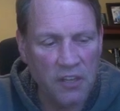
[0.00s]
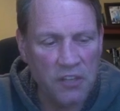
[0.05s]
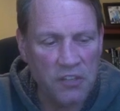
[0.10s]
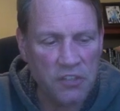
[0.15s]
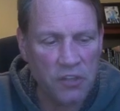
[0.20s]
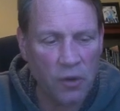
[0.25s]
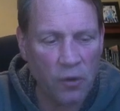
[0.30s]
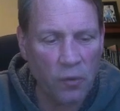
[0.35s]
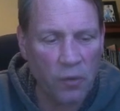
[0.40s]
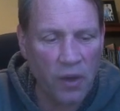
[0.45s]

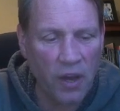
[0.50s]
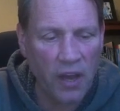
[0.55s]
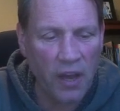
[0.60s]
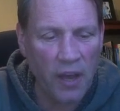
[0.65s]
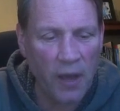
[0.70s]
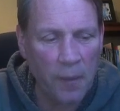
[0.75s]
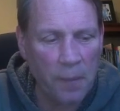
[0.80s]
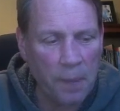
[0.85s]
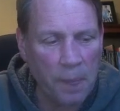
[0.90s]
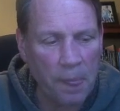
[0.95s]
So
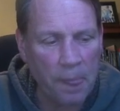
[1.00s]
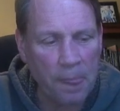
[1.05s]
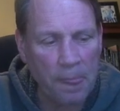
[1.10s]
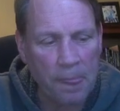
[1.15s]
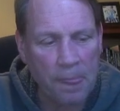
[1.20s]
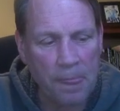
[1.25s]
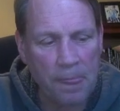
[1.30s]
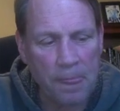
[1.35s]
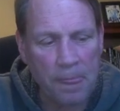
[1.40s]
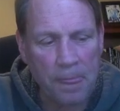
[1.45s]

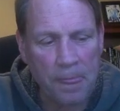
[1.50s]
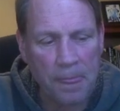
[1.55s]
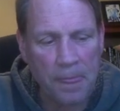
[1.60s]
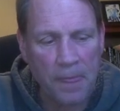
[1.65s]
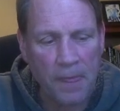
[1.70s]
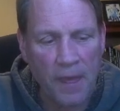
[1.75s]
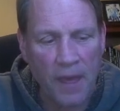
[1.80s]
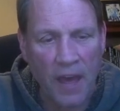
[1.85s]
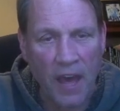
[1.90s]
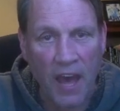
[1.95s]

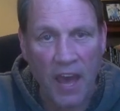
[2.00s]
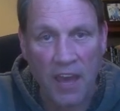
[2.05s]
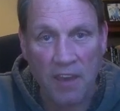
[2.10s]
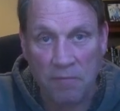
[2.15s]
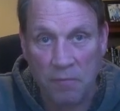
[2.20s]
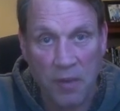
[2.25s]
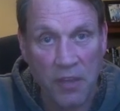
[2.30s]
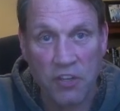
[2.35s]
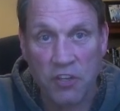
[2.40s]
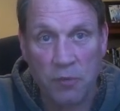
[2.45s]

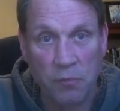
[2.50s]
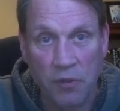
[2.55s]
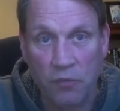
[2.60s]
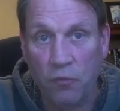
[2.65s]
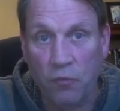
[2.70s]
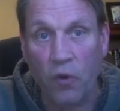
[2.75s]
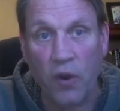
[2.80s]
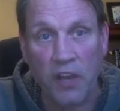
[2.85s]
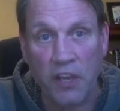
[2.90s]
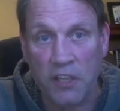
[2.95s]
I mentioned
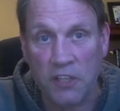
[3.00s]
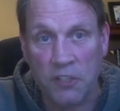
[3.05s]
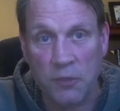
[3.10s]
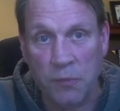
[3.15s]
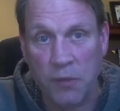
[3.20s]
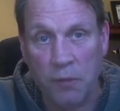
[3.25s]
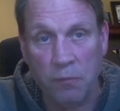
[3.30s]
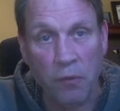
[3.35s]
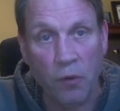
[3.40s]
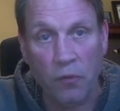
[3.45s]
before I can
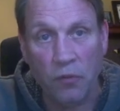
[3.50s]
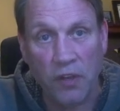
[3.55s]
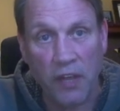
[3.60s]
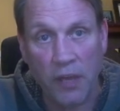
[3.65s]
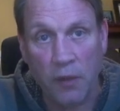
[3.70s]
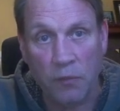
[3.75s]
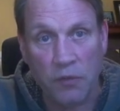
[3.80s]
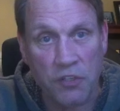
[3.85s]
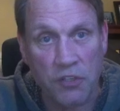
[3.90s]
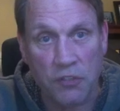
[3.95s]
speak both
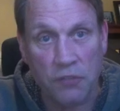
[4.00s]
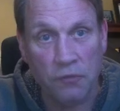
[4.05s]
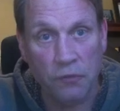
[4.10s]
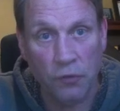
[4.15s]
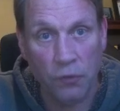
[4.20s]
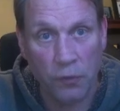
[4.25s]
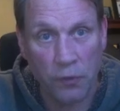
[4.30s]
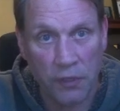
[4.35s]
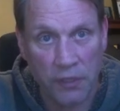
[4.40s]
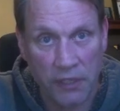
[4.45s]
languages
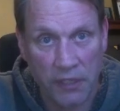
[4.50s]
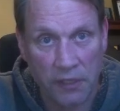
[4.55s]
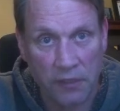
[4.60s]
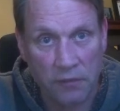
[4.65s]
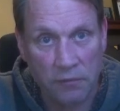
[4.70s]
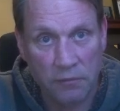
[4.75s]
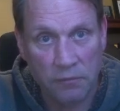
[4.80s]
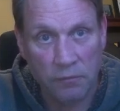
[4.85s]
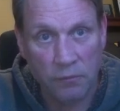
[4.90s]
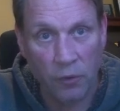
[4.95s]
fluently,
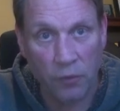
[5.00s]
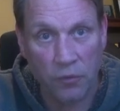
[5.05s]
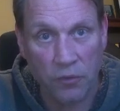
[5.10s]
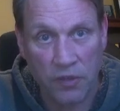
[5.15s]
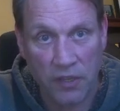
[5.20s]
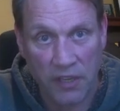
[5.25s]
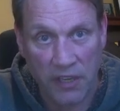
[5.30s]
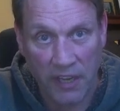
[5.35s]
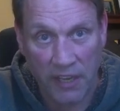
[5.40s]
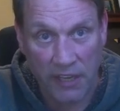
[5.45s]

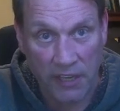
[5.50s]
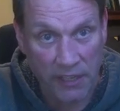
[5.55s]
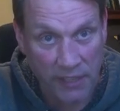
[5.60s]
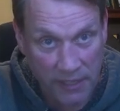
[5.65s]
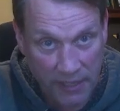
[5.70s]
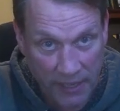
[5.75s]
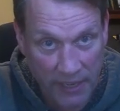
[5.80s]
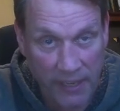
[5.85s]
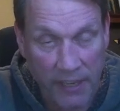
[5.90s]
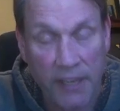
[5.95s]
both
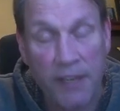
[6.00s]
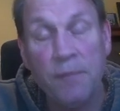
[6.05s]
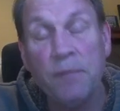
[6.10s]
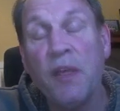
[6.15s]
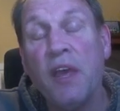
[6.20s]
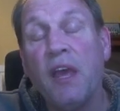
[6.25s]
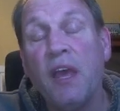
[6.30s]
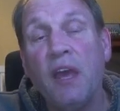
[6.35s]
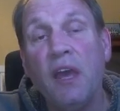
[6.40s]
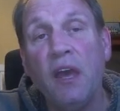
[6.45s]
Canadian,
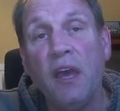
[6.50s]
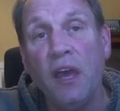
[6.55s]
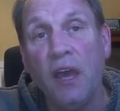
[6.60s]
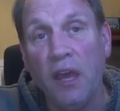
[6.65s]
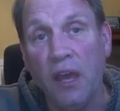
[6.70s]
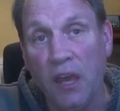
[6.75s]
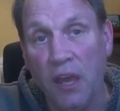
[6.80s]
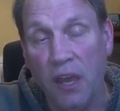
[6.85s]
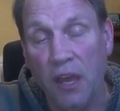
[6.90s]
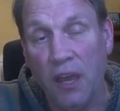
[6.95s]

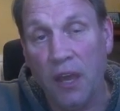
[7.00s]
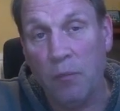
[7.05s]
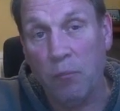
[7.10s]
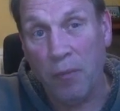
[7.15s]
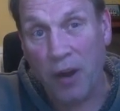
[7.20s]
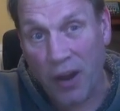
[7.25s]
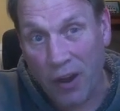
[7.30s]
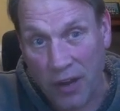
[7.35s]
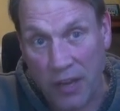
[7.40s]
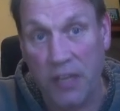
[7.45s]
and
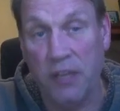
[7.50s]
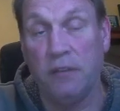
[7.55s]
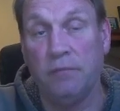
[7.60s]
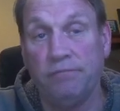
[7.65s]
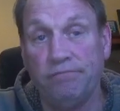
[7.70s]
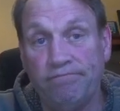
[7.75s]
American.